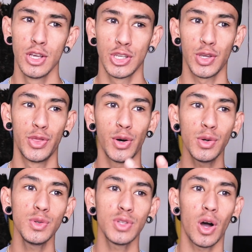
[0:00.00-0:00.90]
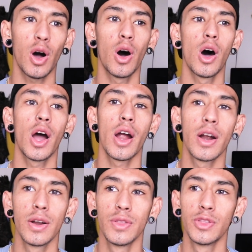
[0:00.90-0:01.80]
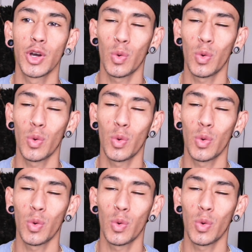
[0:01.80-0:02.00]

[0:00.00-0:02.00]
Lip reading: So those are the